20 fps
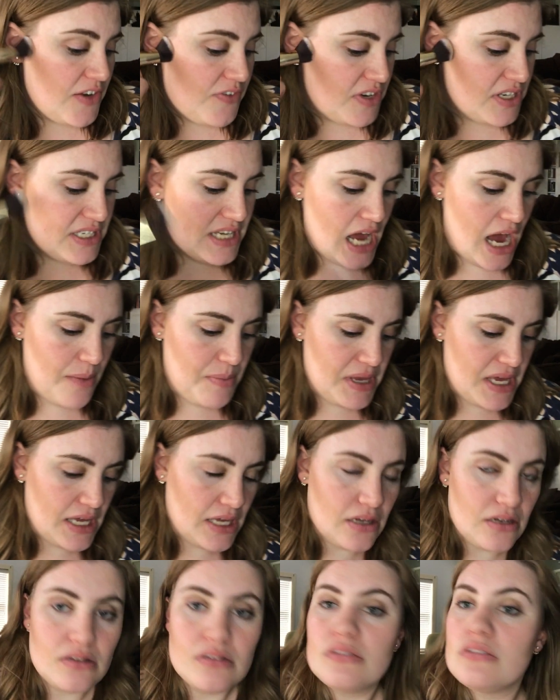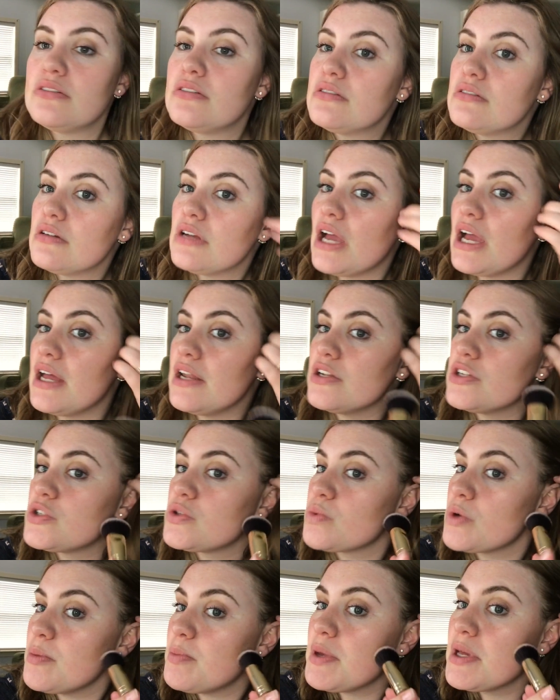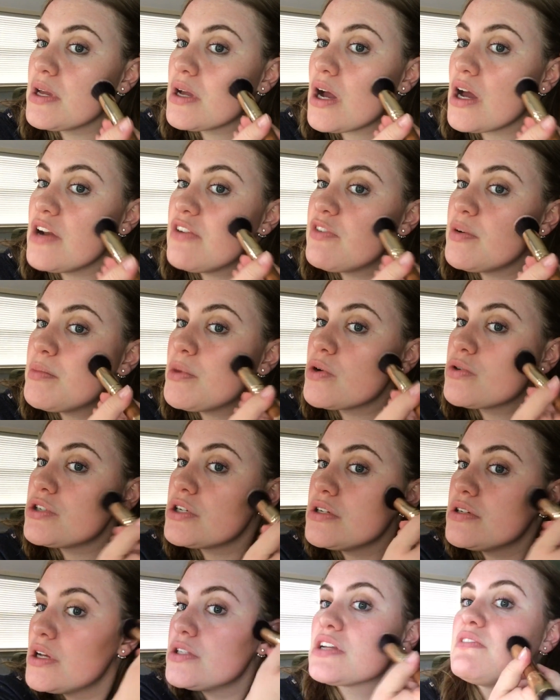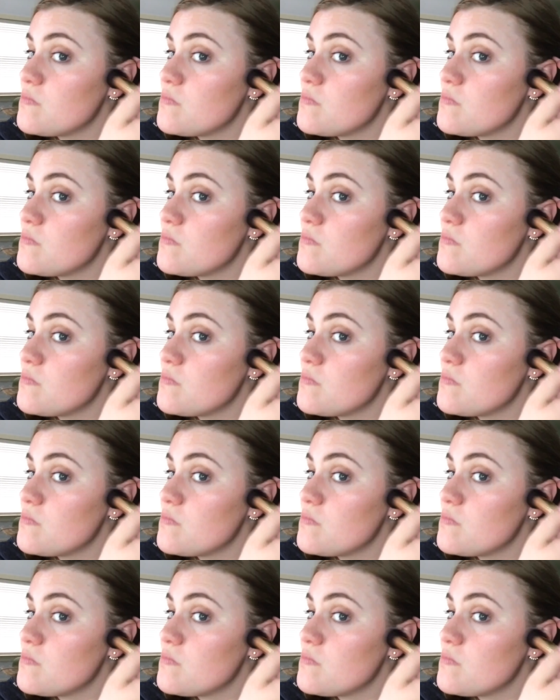of a dabbing and sweeping kind of a motion.